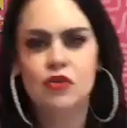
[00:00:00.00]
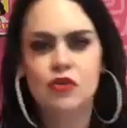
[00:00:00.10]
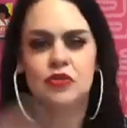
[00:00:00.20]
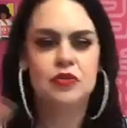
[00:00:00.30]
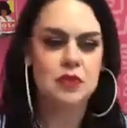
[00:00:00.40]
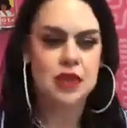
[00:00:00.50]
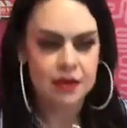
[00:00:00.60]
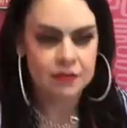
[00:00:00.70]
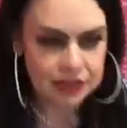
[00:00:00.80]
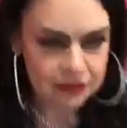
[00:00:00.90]
culture,
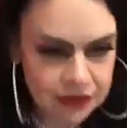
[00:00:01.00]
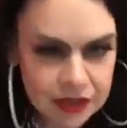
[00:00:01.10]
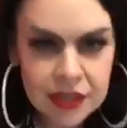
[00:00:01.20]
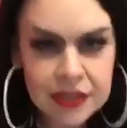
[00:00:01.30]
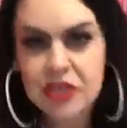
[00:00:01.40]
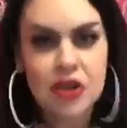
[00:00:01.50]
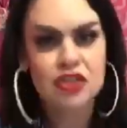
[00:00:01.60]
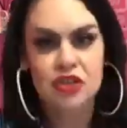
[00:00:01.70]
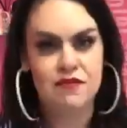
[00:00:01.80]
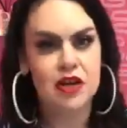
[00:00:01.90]
these are
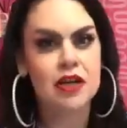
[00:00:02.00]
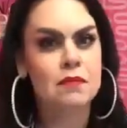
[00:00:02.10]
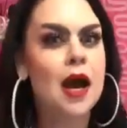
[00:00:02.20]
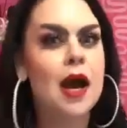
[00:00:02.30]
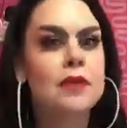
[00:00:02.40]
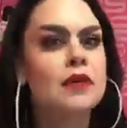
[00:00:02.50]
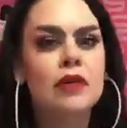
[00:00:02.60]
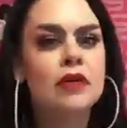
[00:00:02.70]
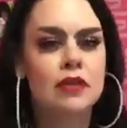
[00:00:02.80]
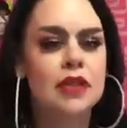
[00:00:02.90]
actually very
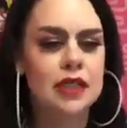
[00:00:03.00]
popular.